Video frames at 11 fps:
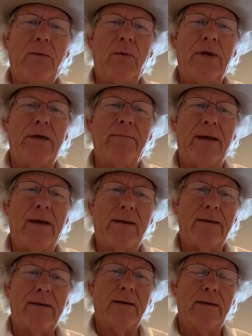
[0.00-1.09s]
we met
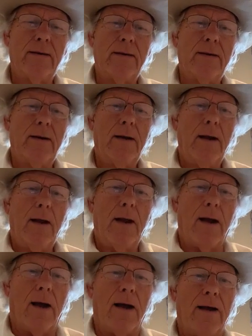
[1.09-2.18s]

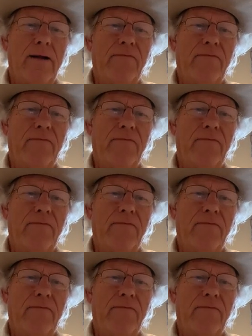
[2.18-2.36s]
I'd